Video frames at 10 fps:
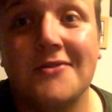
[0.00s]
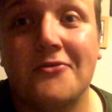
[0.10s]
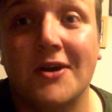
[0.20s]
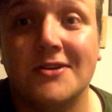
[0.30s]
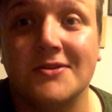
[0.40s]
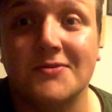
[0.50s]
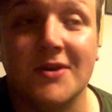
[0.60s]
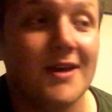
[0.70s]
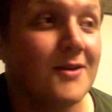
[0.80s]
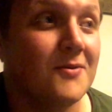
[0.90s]
Freshers
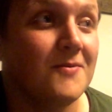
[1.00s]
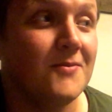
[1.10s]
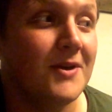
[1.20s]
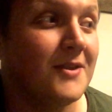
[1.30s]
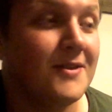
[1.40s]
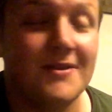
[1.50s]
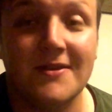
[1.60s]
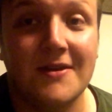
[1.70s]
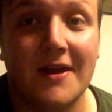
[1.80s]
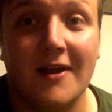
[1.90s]
Week with
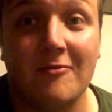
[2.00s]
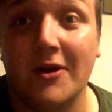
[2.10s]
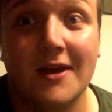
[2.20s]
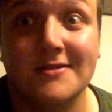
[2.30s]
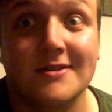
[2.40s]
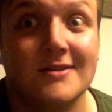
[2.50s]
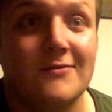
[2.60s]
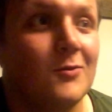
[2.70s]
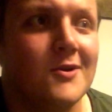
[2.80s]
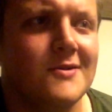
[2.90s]
everybody else's
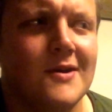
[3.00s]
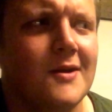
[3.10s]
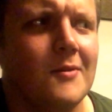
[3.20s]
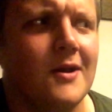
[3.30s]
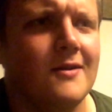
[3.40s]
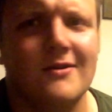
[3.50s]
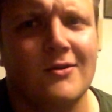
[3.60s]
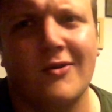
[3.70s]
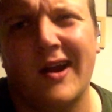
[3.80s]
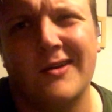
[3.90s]
if you want to. I don't mind.
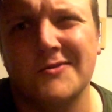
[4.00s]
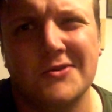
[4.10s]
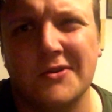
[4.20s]
You're adults.